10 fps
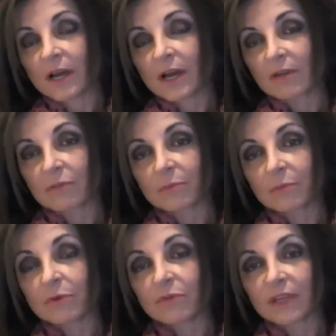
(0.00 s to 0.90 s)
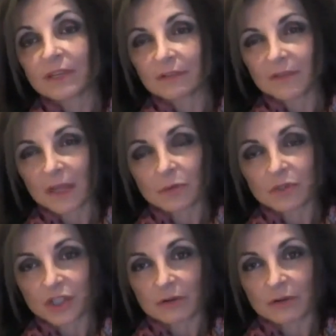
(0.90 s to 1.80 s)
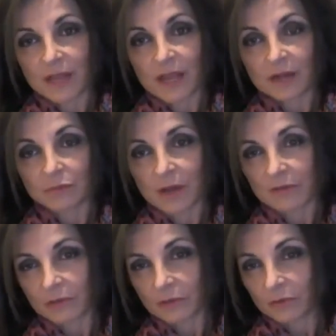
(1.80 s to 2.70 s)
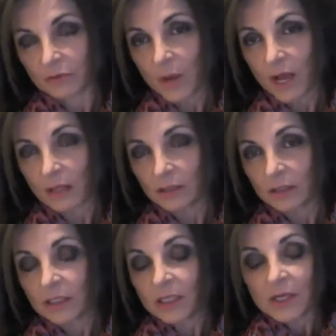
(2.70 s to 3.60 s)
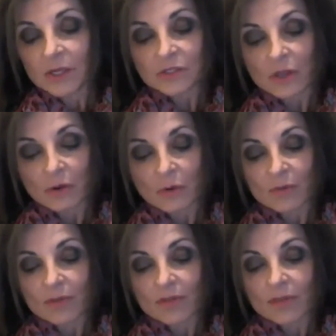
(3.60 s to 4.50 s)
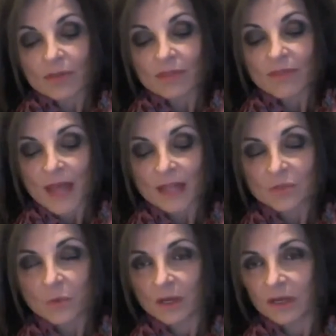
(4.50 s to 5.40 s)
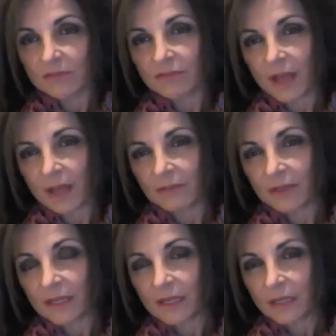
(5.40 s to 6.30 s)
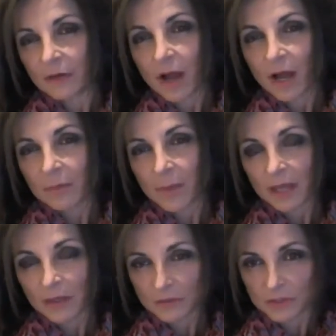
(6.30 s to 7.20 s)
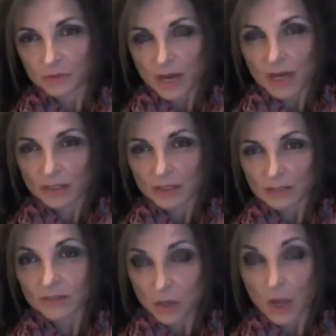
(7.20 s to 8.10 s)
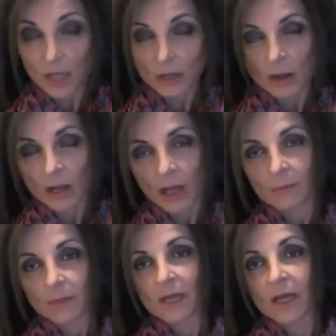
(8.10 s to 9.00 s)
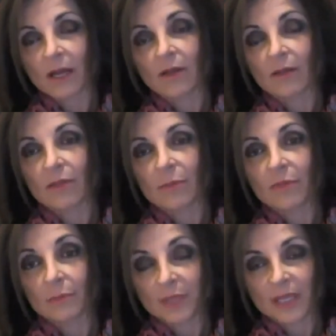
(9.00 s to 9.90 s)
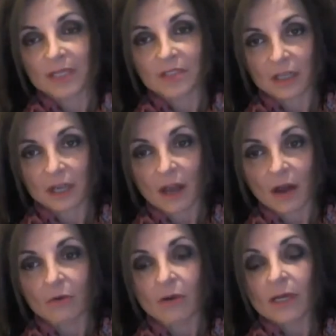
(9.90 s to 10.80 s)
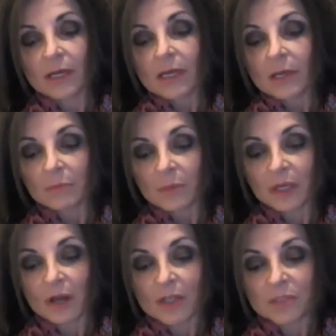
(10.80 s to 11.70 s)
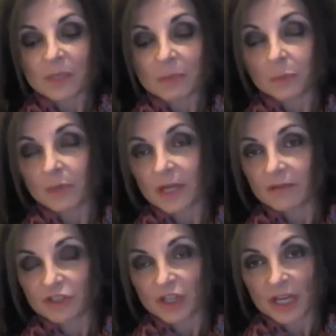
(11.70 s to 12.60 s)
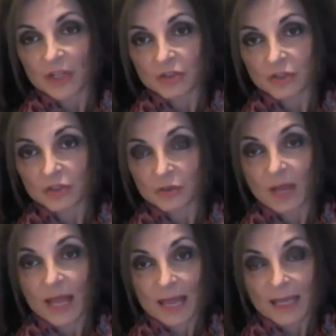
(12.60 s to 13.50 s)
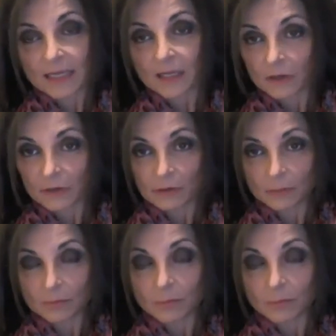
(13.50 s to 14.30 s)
the movie, that they would share in that revenue as well. So that's why I found the ibankersdirect.com the place to go, because people would have a chance to hear